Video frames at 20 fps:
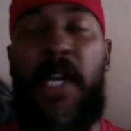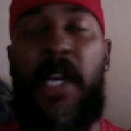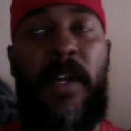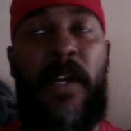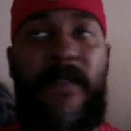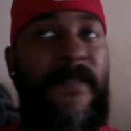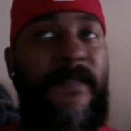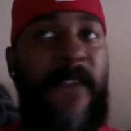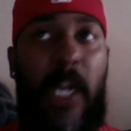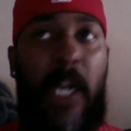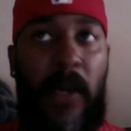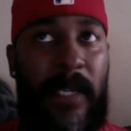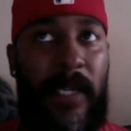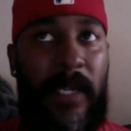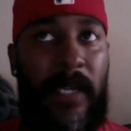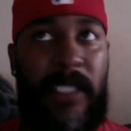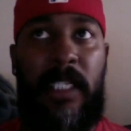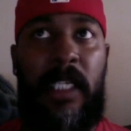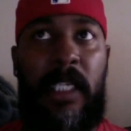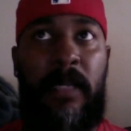very
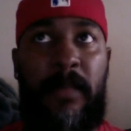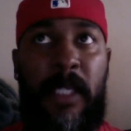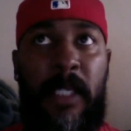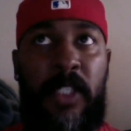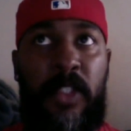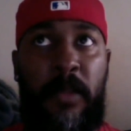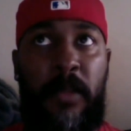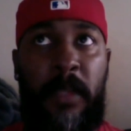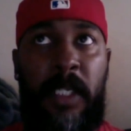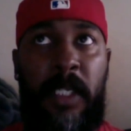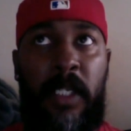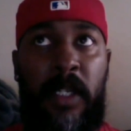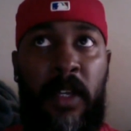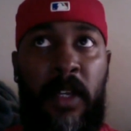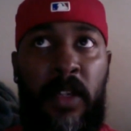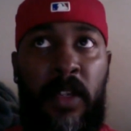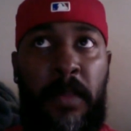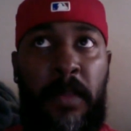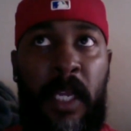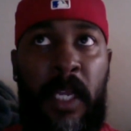slim that you meet
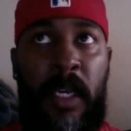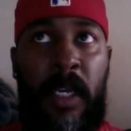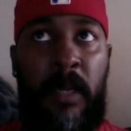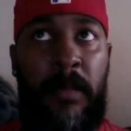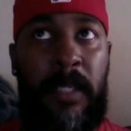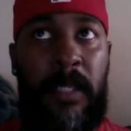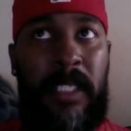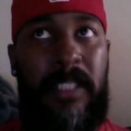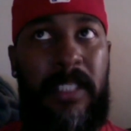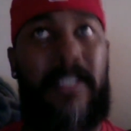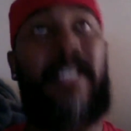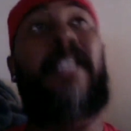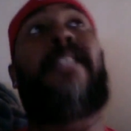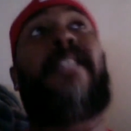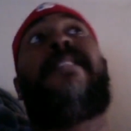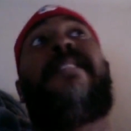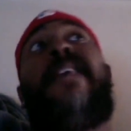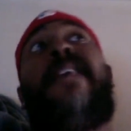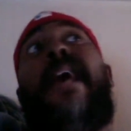another player, but he said it's